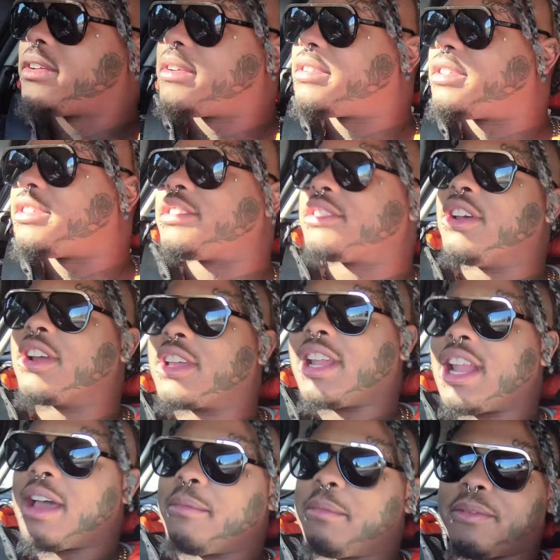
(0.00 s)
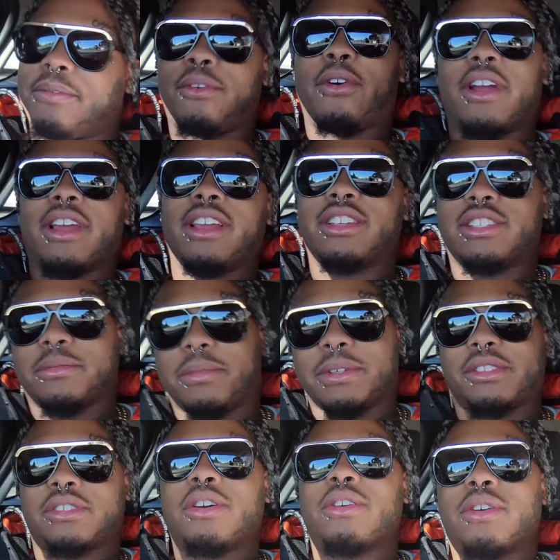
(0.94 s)
They're just looking at me. Before, it used
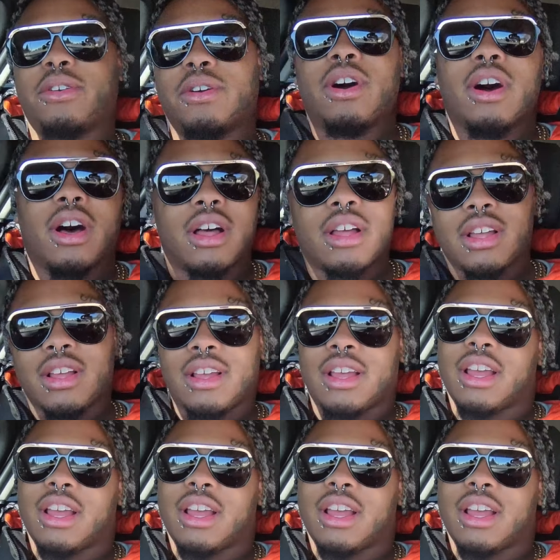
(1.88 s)
to be so cool.